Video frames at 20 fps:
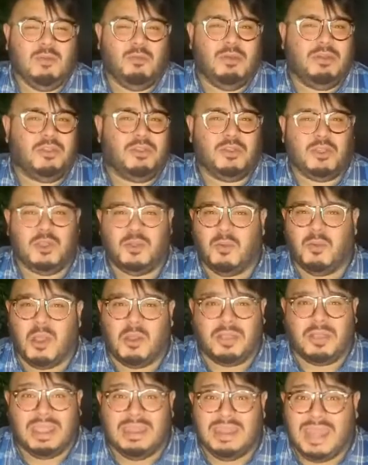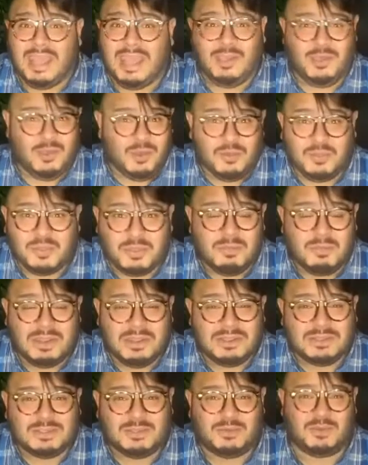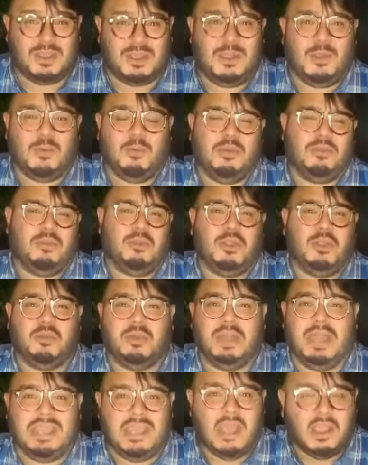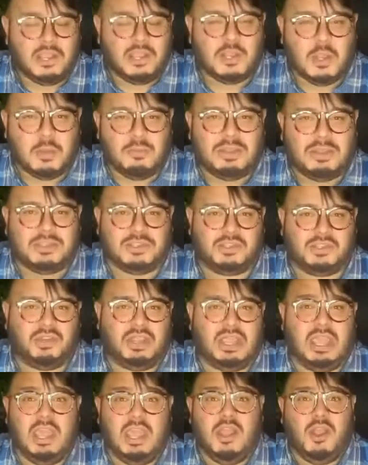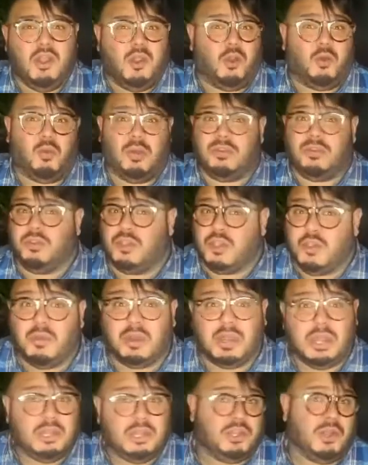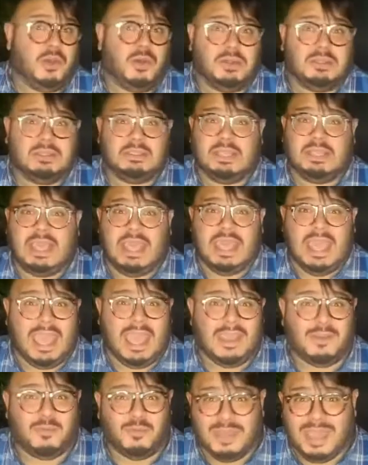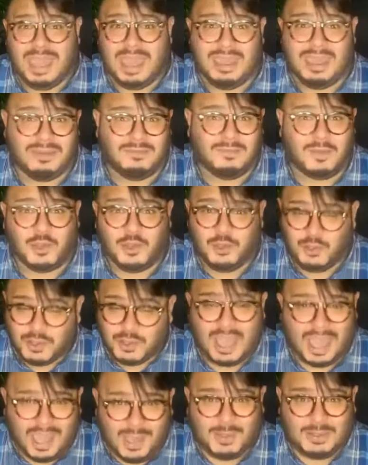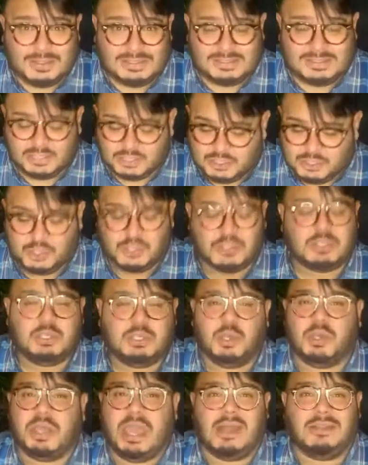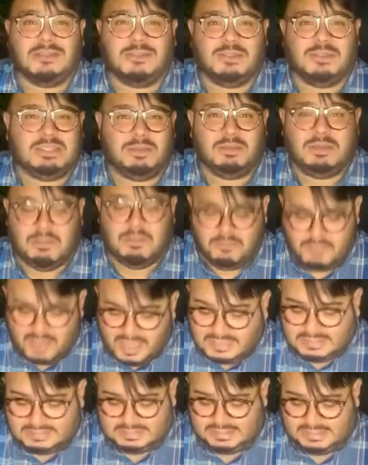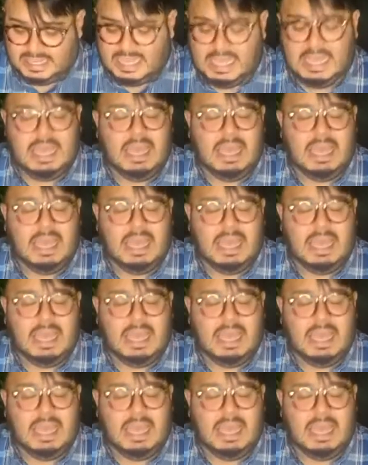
Whether you are in a youth ministry, or whether you're in a young adult ministry, or whether you're an adult, and we have cookouts. Church cookouts are some of the best